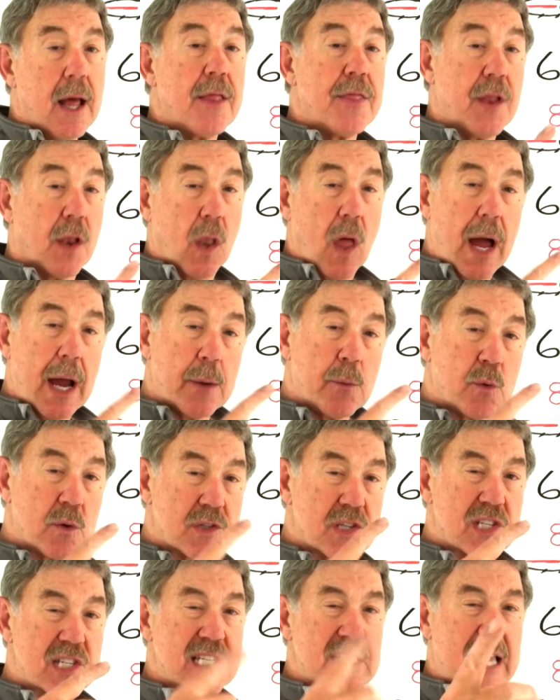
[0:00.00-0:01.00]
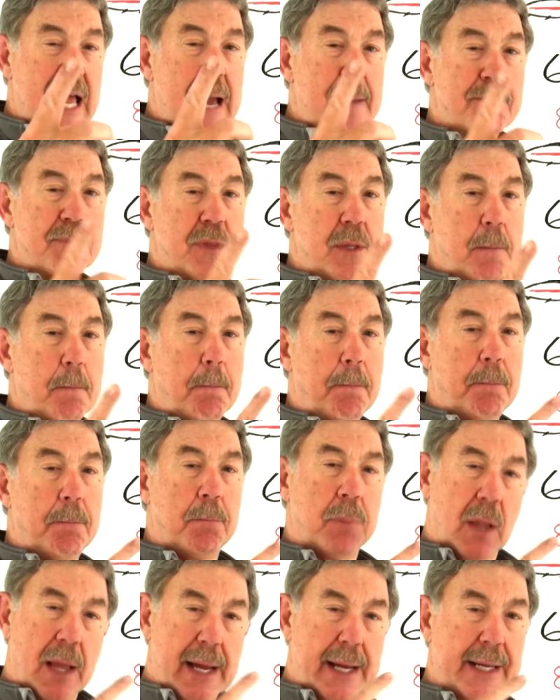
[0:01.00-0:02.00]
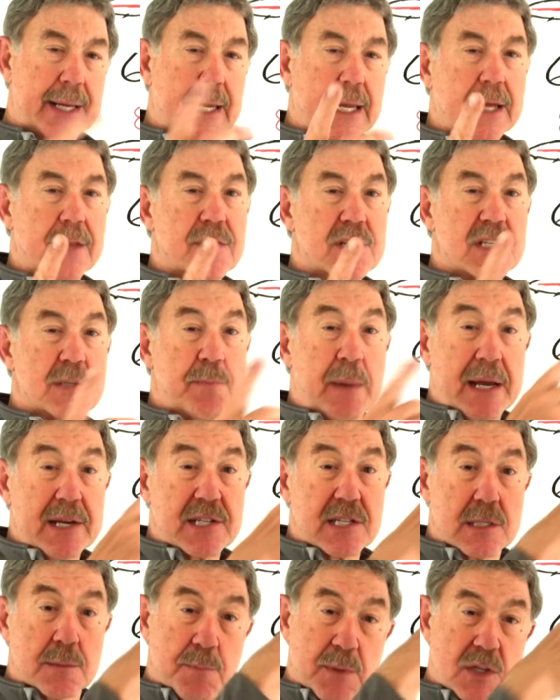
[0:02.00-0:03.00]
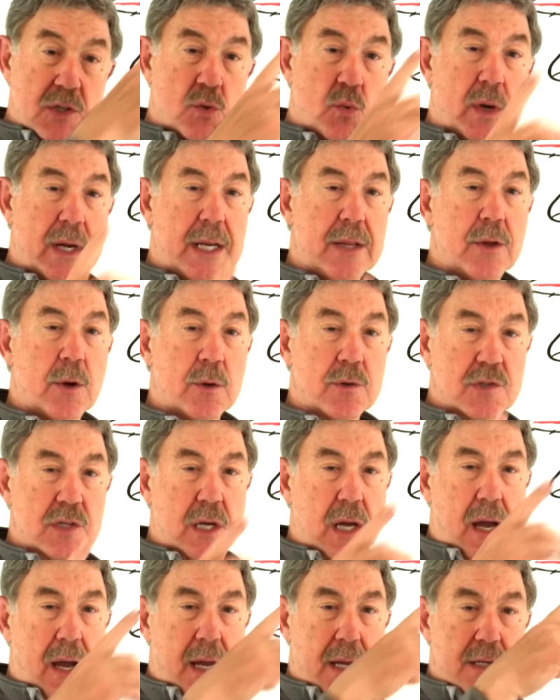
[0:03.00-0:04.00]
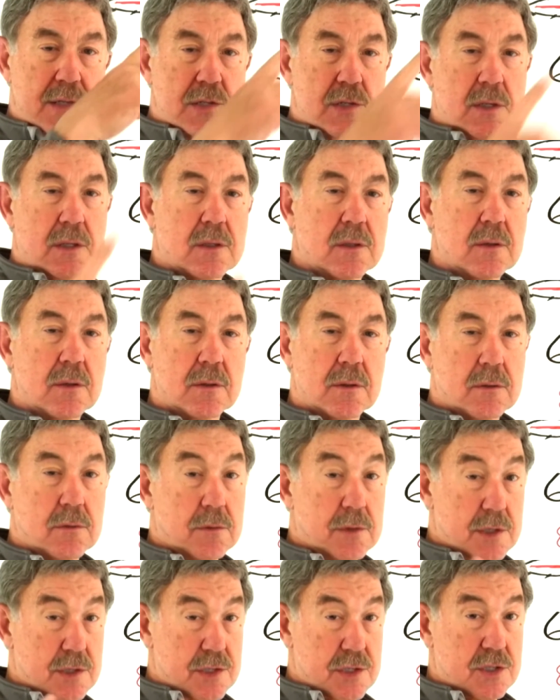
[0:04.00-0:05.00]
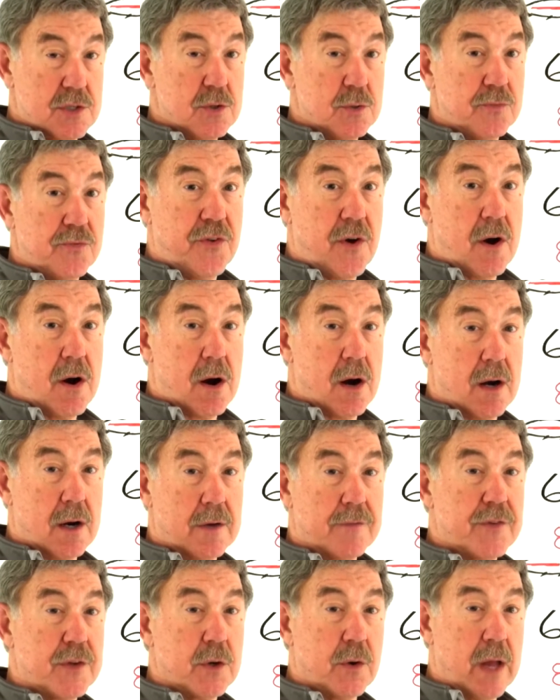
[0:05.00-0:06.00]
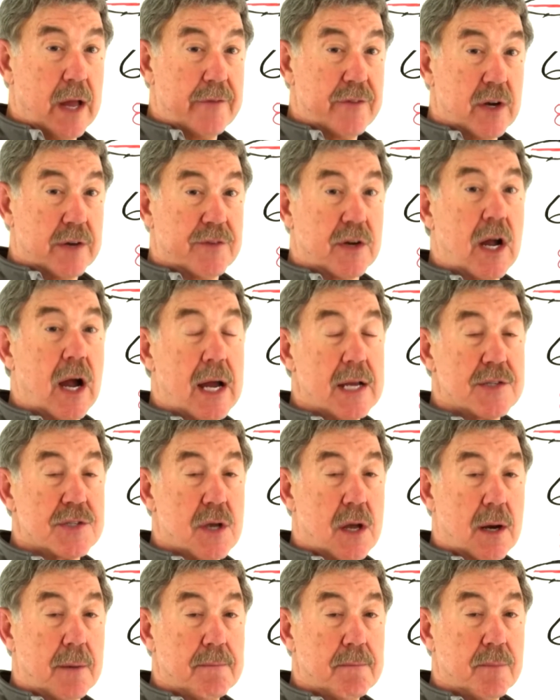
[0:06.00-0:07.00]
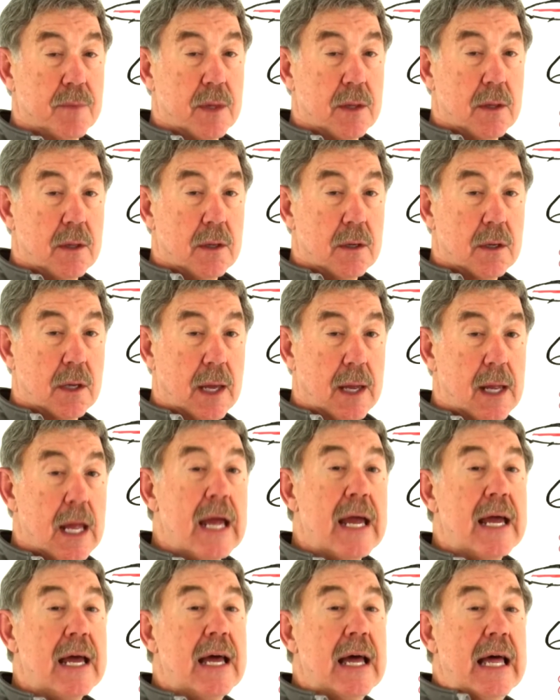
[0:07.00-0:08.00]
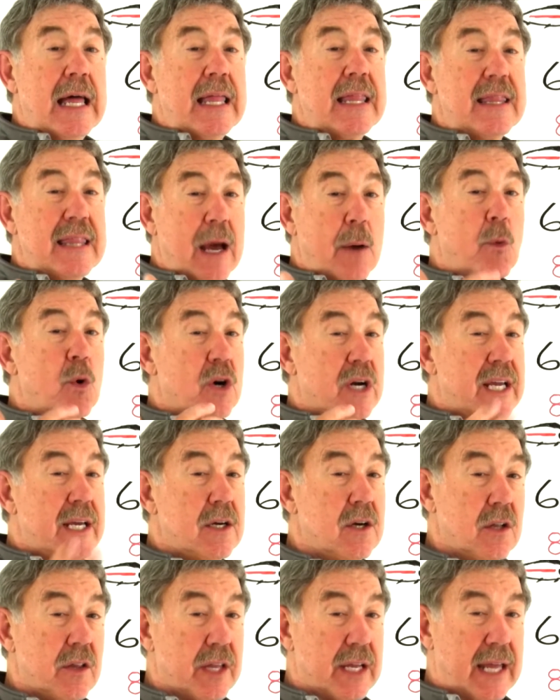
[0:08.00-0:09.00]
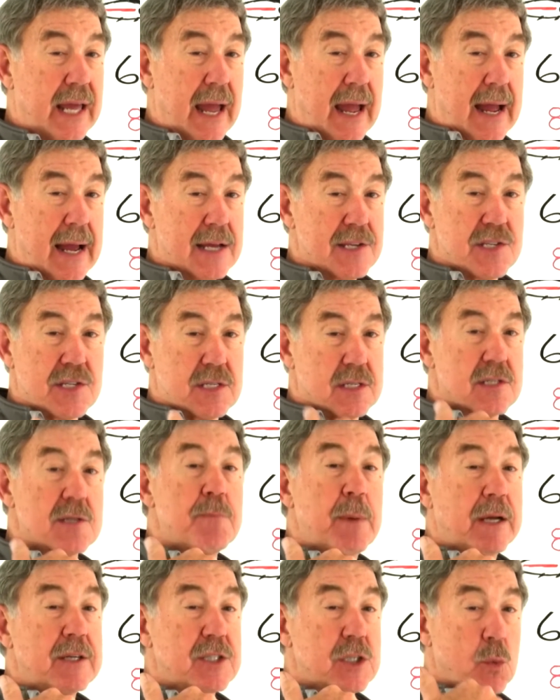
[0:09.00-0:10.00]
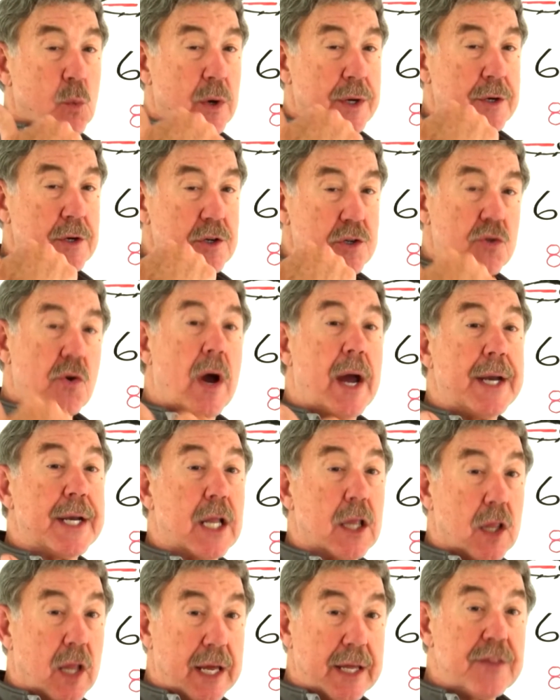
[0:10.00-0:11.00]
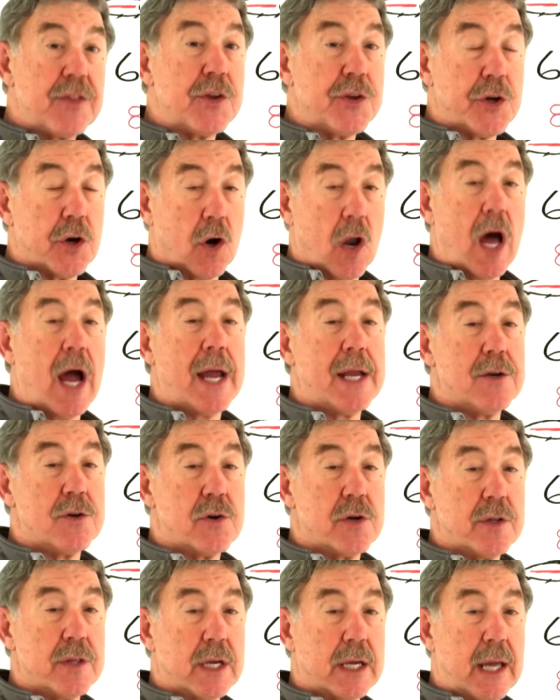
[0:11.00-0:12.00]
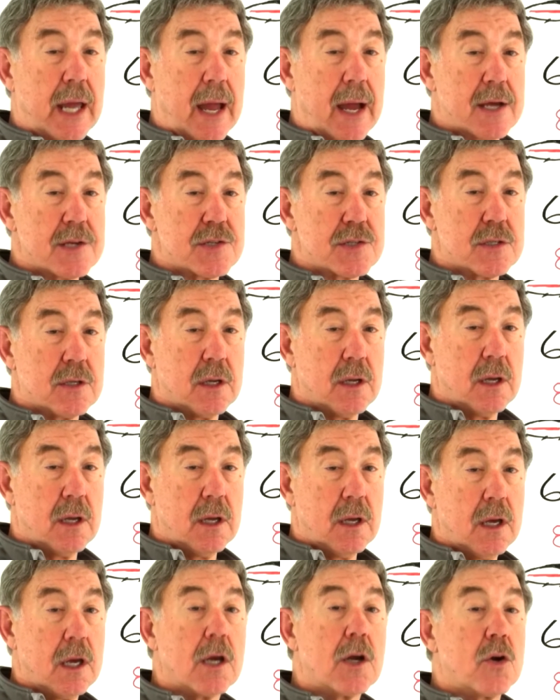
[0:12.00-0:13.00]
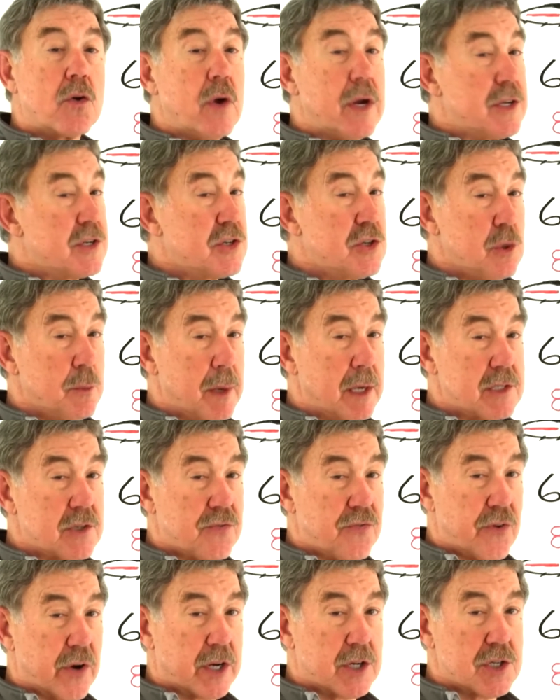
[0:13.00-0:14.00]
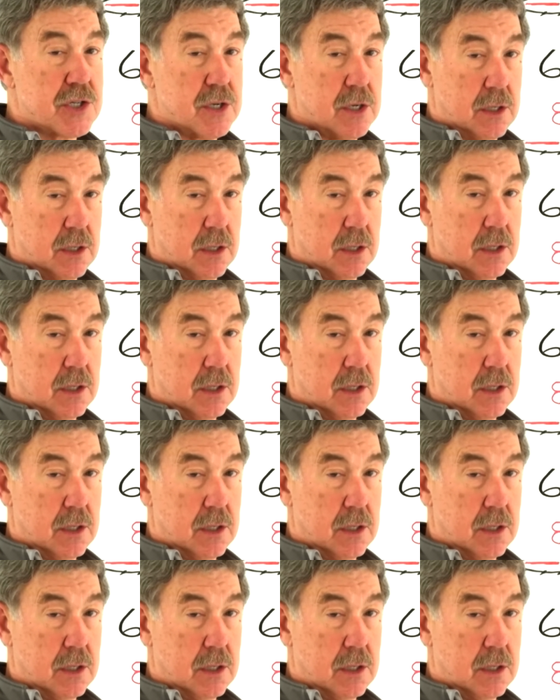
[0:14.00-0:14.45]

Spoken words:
the line will slap the blank in the spaces between those guides, which is too far if you don't have enough guides on it. Okay? That will kill the cast, especially when you're trying to lengthen your line during the cast. It creates too much friction.